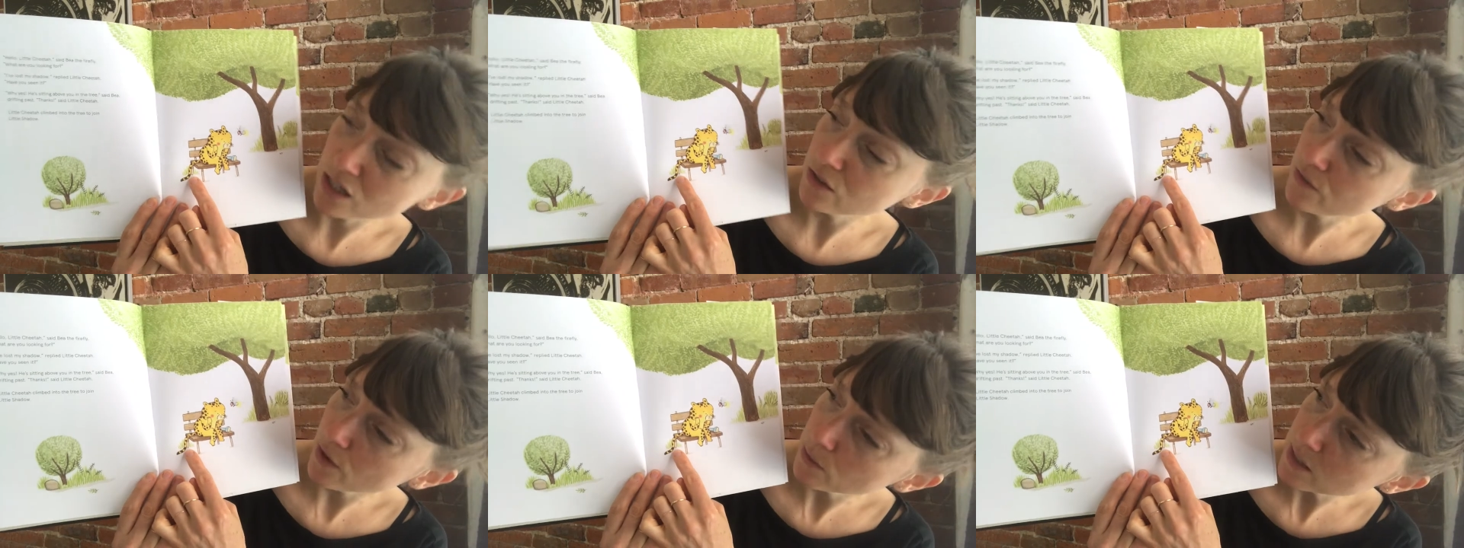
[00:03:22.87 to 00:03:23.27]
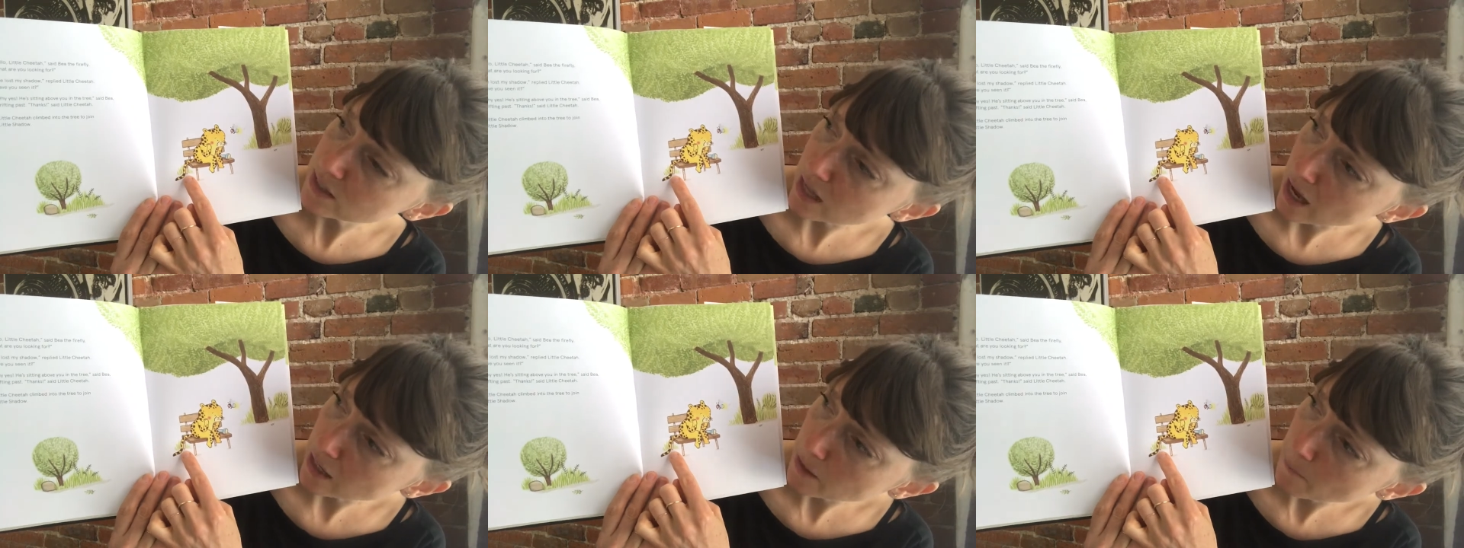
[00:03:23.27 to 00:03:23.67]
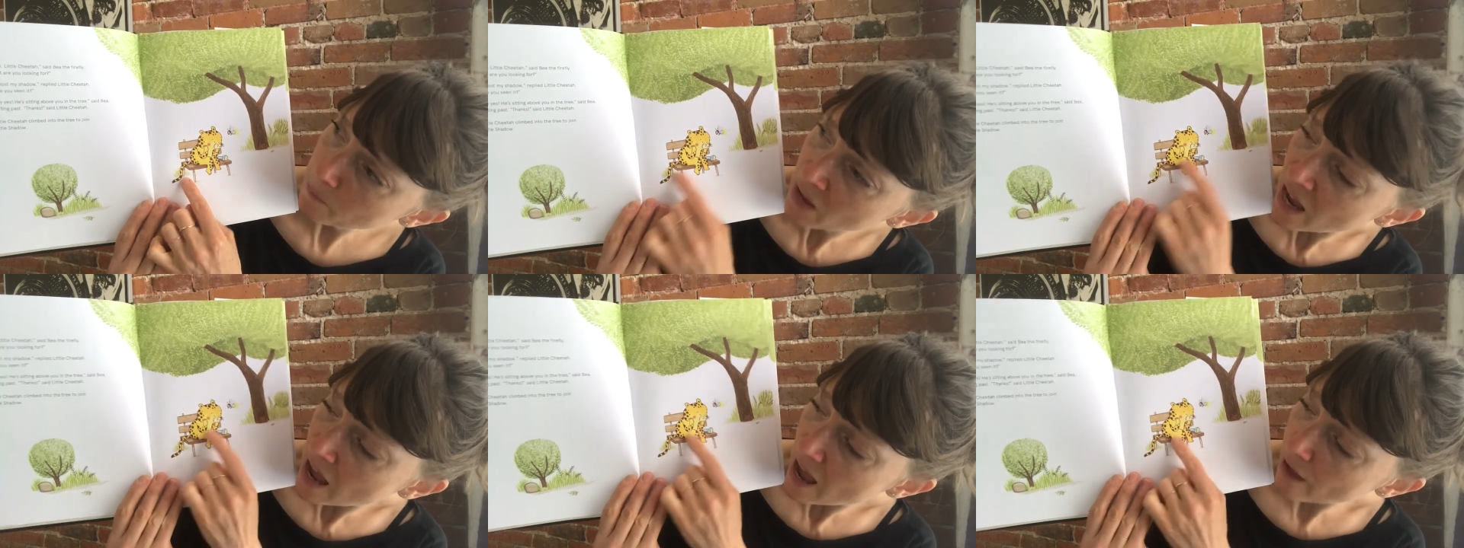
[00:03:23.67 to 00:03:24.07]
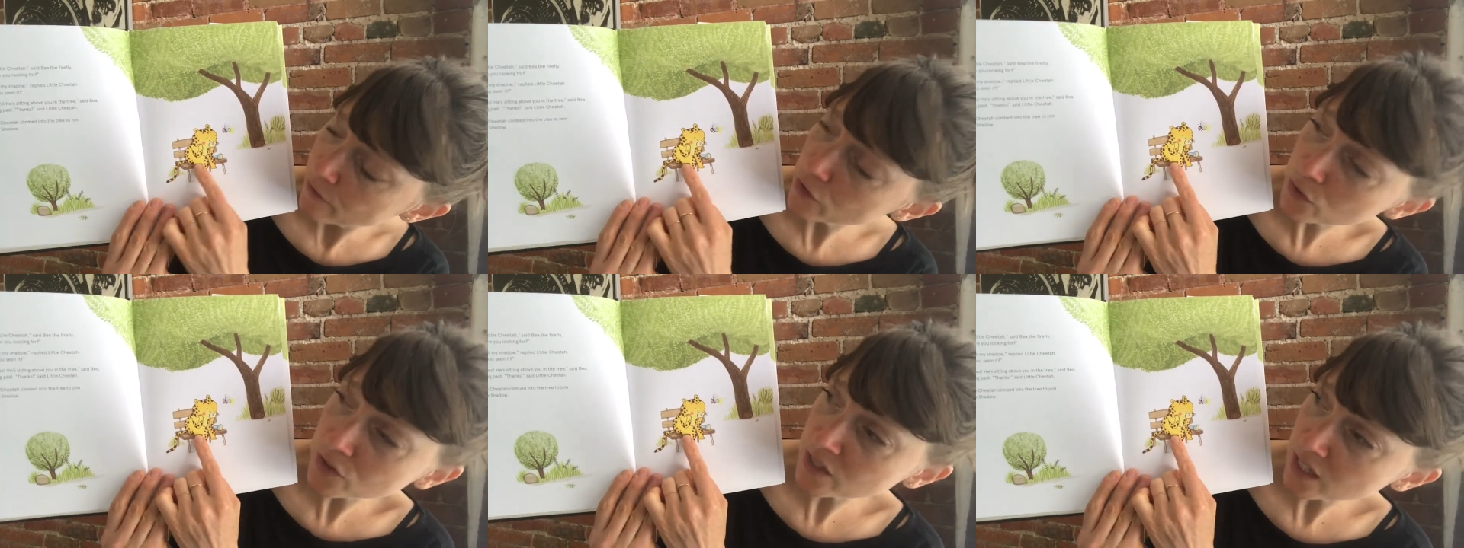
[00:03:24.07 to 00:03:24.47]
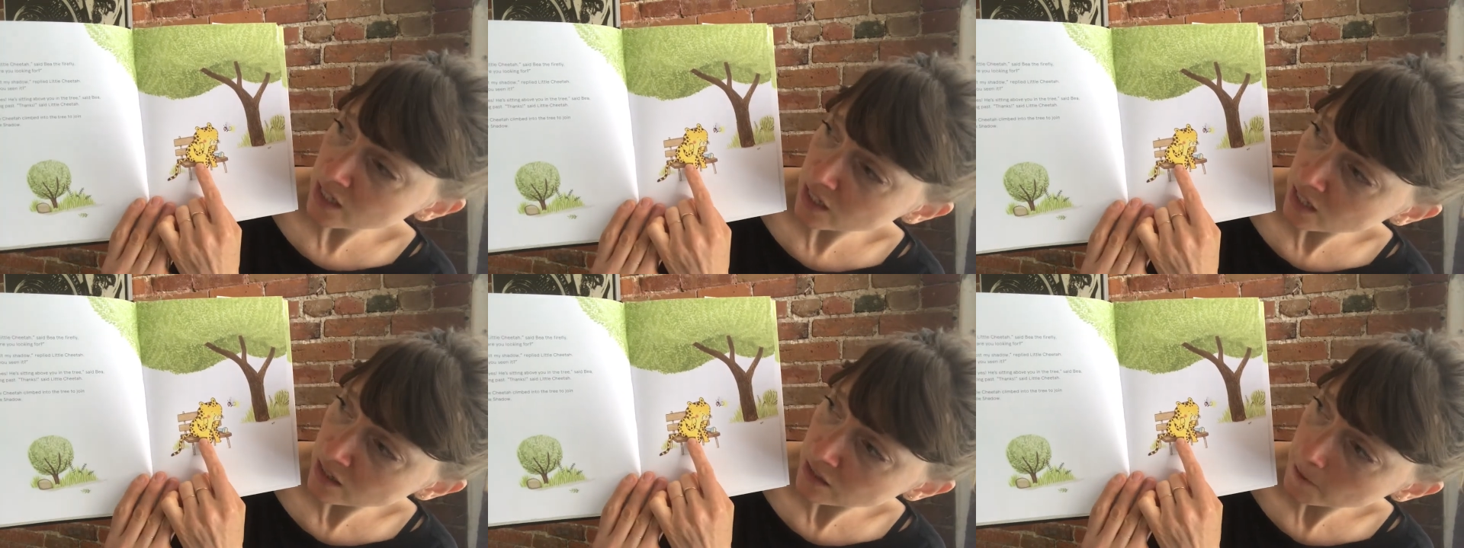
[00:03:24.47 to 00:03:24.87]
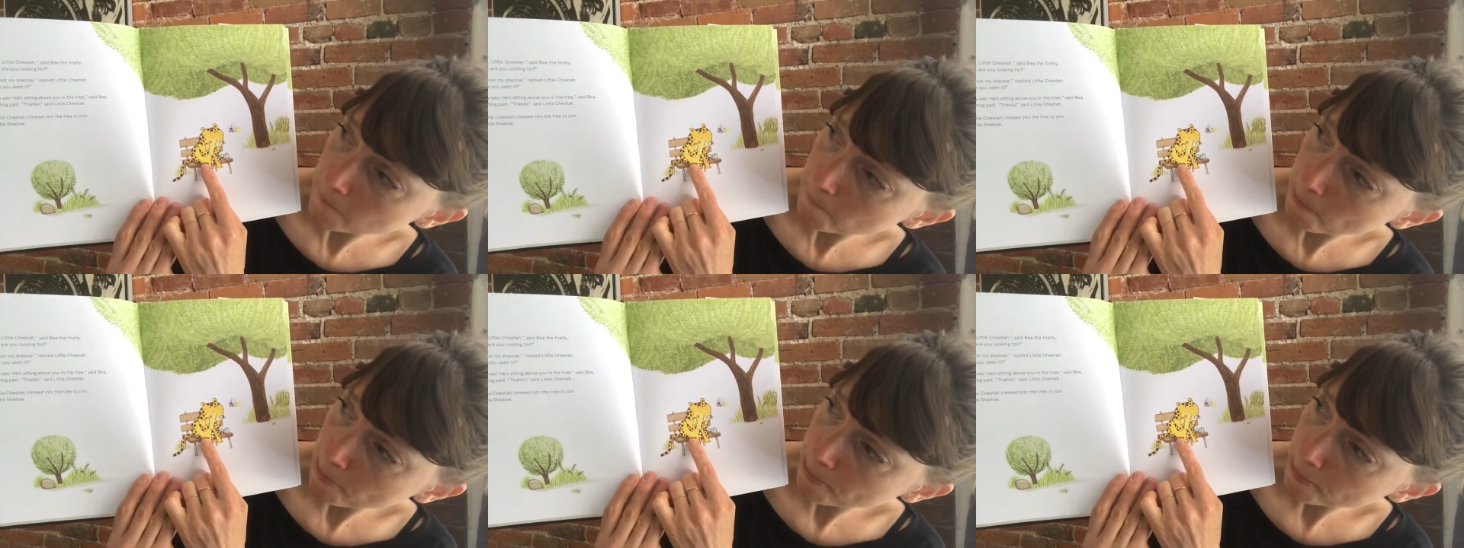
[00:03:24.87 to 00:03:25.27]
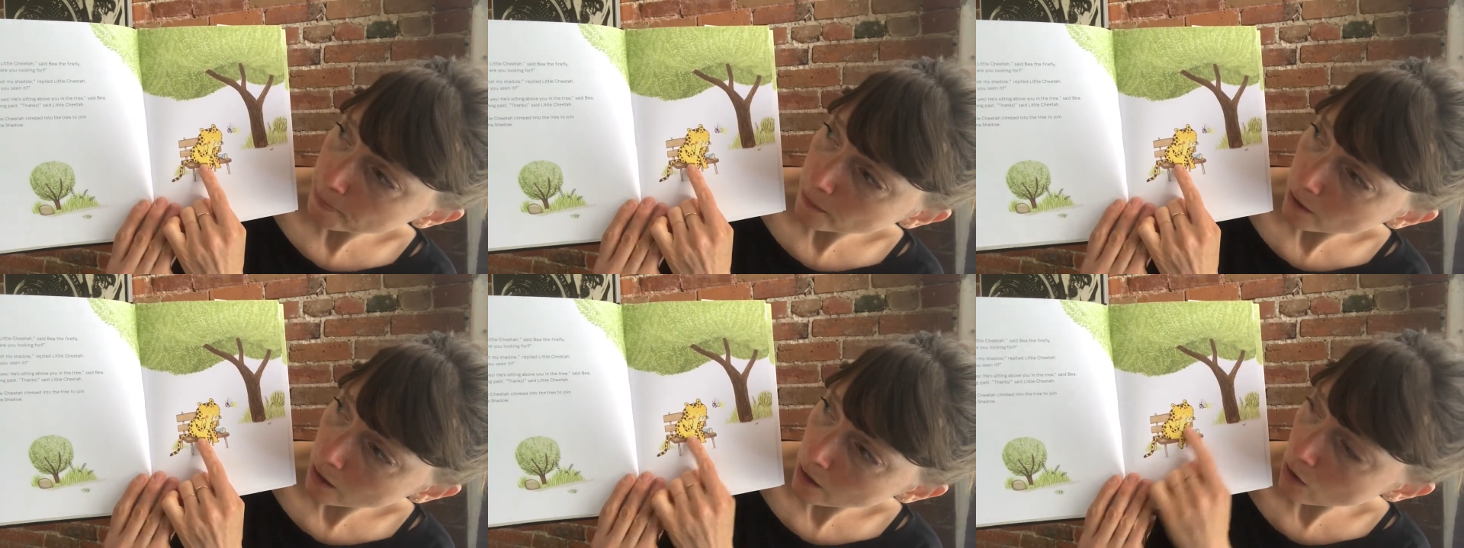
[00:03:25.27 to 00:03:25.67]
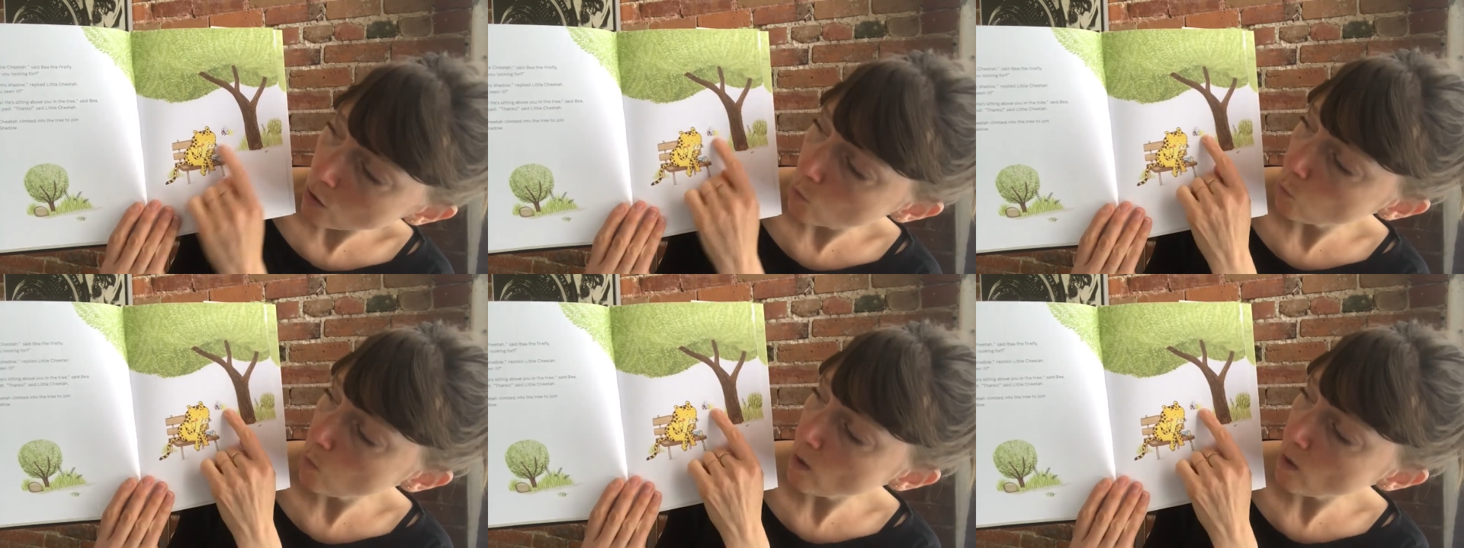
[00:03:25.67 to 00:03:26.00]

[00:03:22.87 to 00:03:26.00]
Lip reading: (no speaker visible)